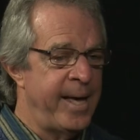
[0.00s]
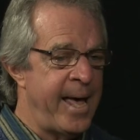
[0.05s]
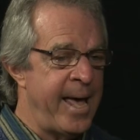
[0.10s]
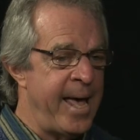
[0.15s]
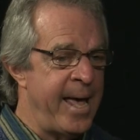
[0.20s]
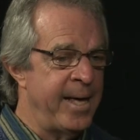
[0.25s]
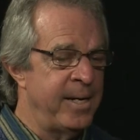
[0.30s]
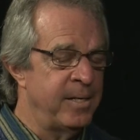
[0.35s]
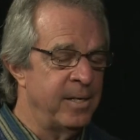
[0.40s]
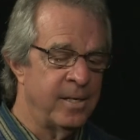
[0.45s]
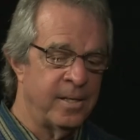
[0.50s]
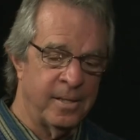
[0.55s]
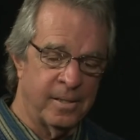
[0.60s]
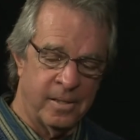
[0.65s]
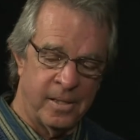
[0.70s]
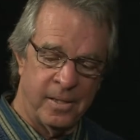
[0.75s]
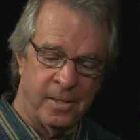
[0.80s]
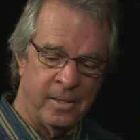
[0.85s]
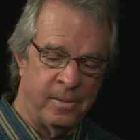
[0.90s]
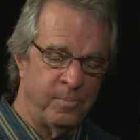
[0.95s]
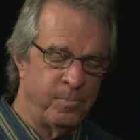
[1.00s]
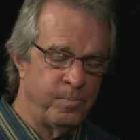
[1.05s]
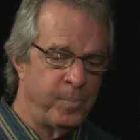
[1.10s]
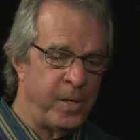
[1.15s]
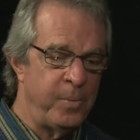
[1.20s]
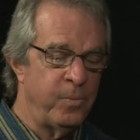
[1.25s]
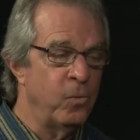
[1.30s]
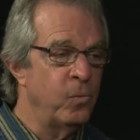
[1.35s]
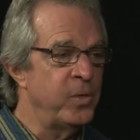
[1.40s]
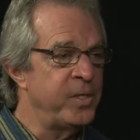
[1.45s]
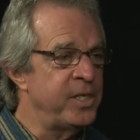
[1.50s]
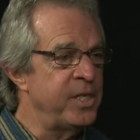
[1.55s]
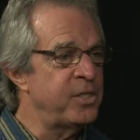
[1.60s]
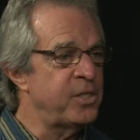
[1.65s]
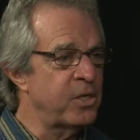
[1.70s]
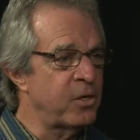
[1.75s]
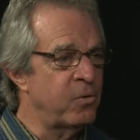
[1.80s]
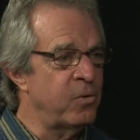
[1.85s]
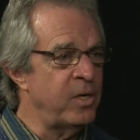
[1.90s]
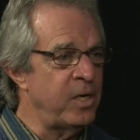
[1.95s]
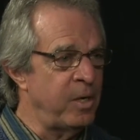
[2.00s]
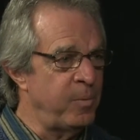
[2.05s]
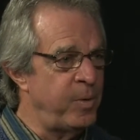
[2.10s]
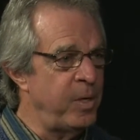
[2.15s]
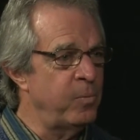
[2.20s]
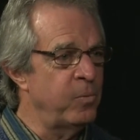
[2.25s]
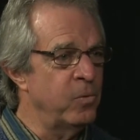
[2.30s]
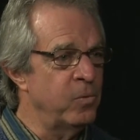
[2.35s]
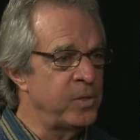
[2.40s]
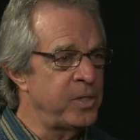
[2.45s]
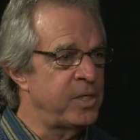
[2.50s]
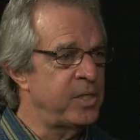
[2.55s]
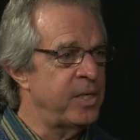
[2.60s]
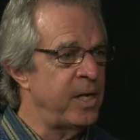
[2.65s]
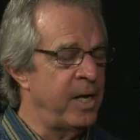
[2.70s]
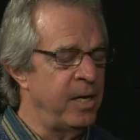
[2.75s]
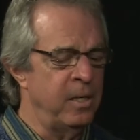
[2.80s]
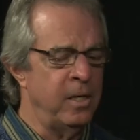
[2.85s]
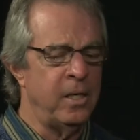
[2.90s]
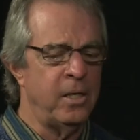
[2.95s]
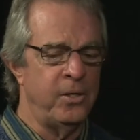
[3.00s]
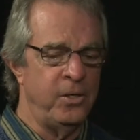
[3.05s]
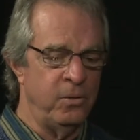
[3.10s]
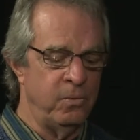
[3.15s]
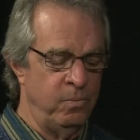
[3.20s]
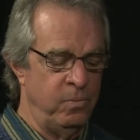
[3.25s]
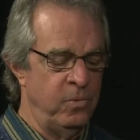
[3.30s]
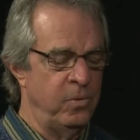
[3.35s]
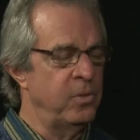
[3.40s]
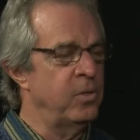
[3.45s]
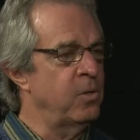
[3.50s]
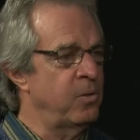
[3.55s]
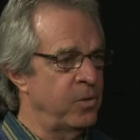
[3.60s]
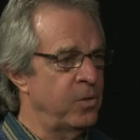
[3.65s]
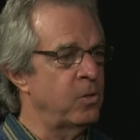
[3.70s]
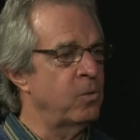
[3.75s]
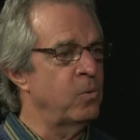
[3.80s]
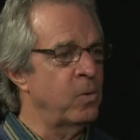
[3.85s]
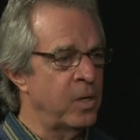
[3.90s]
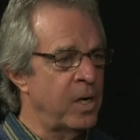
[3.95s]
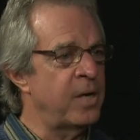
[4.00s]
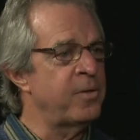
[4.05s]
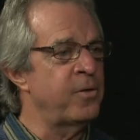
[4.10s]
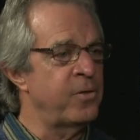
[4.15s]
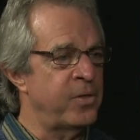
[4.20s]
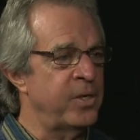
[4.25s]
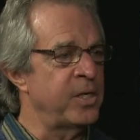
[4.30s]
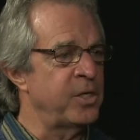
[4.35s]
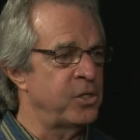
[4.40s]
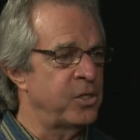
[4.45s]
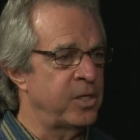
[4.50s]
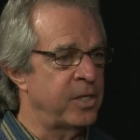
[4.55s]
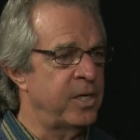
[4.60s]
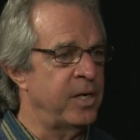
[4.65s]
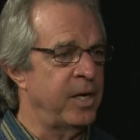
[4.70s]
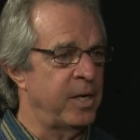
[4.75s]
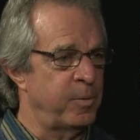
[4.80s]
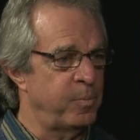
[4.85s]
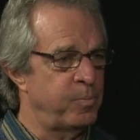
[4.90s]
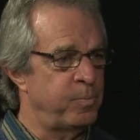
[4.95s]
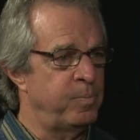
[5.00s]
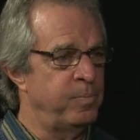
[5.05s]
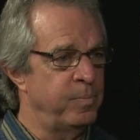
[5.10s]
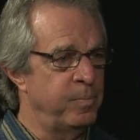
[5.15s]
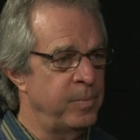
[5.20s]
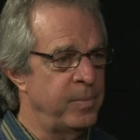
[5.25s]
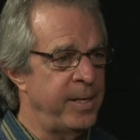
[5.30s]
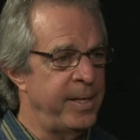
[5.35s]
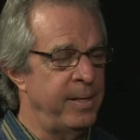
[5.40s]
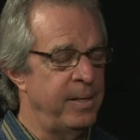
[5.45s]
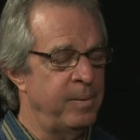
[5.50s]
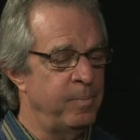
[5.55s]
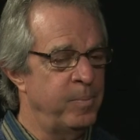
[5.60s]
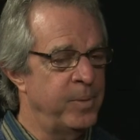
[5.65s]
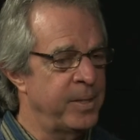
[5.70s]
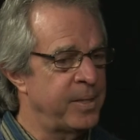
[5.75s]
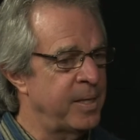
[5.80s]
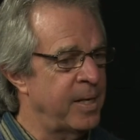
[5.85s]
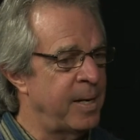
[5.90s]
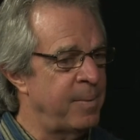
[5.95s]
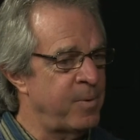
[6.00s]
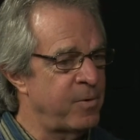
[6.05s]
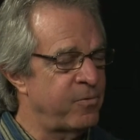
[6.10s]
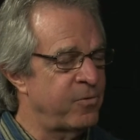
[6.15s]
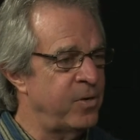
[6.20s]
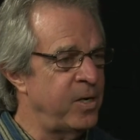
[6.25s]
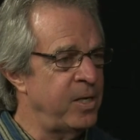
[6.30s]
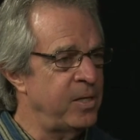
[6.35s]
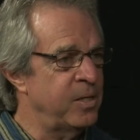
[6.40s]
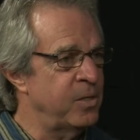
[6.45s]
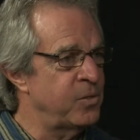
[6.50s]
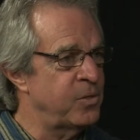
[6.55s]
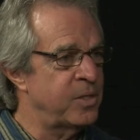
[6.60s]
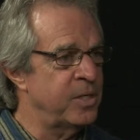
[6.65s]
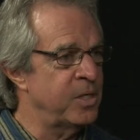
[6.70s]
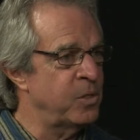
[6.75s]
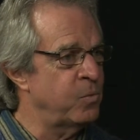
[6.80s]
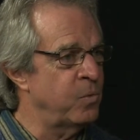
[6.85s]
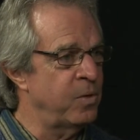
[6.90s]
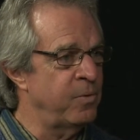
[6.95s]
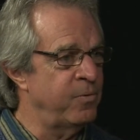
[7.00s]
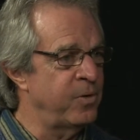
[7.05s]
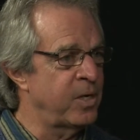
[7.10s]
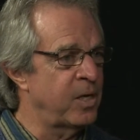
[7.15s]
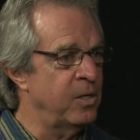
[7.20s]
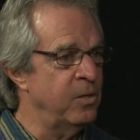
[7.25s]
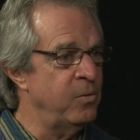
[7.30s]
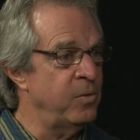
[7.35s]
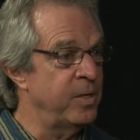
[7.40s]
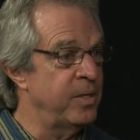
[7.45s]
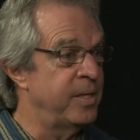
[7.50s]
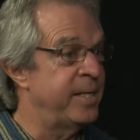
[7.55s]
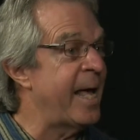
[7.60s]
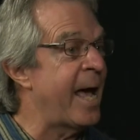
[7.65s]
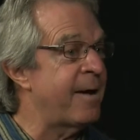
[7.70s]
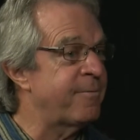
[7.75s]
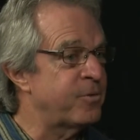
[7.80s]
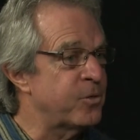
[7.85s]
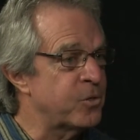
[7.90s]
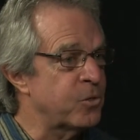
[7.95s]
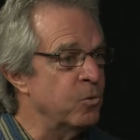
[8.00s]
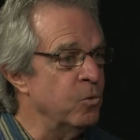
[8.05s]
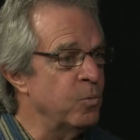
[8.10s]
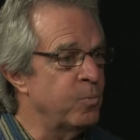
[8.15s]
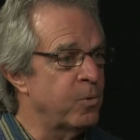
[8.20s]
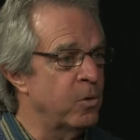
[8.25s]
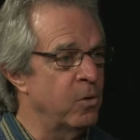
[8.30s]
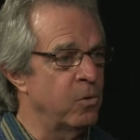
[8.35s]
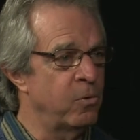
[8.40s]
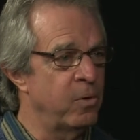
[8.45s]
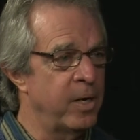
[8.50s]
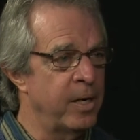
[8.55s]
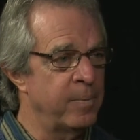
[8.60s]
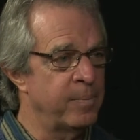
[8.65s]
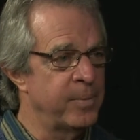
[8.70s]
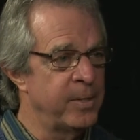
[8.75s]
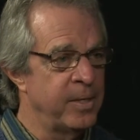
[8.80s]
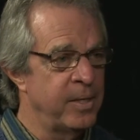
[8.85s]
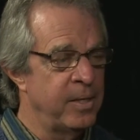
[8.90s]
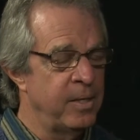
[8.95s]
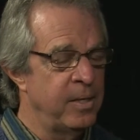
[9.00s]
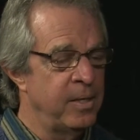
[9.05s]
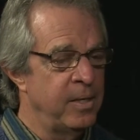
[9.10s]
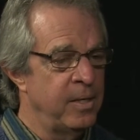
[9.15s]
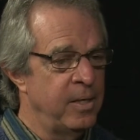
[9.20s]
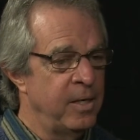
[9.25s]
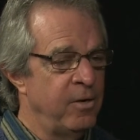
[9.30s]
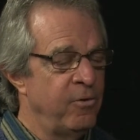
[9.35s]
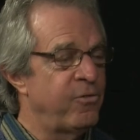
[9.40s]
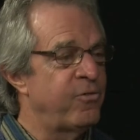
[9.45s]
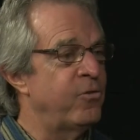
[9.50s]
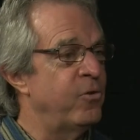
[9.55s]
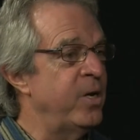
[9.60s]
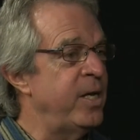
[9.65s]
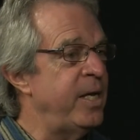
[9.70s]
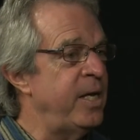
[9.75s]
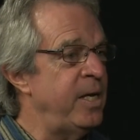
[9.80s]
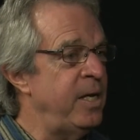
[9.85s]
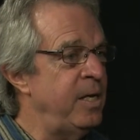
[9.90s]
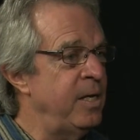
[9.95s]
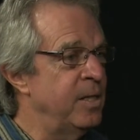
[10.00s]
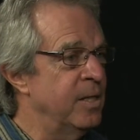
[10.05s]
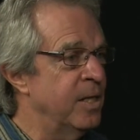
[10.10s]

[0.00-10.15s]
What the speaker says: and people would disagree. People would say, no, there were other things to cut. But I'm afraid those things would have included the after-school program, free